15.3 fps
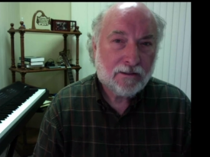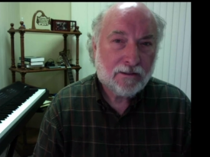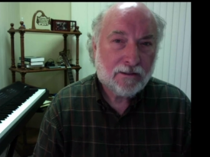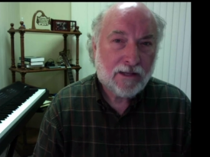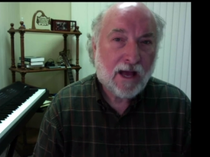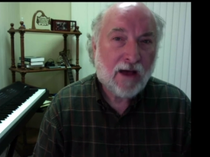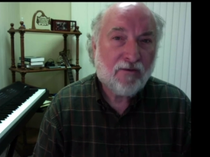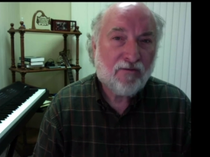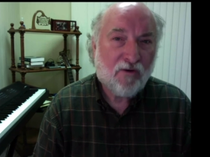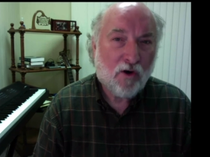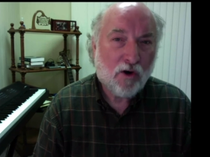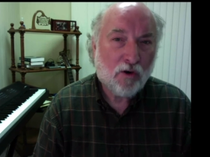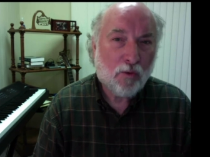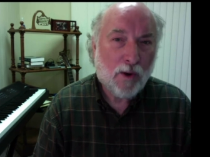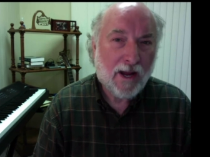How far
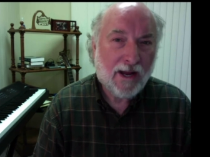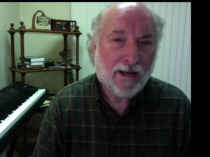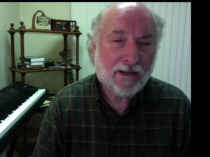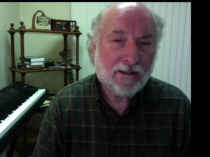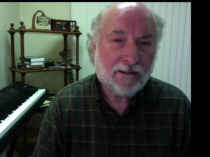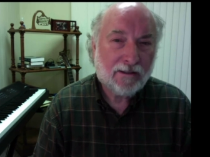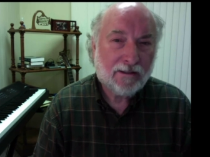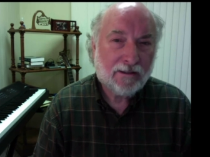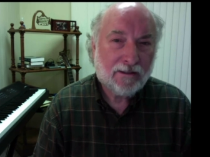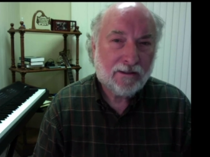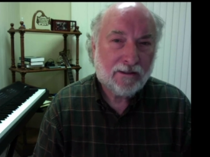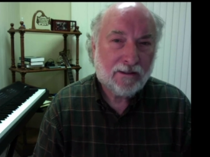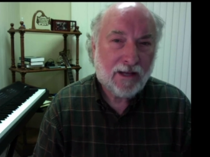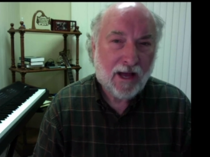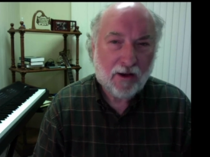away?
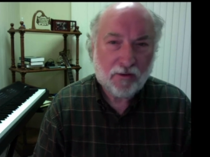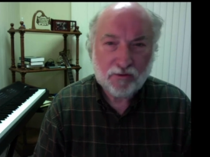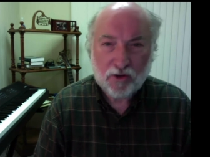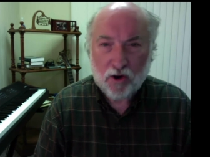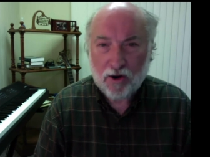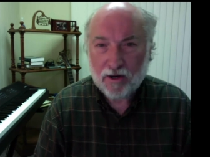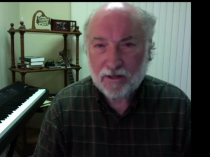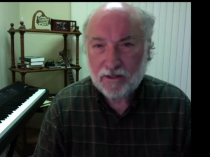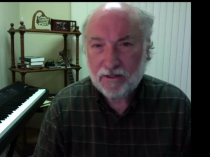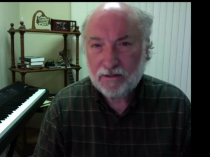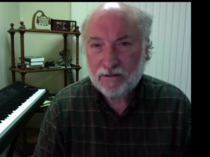How dark?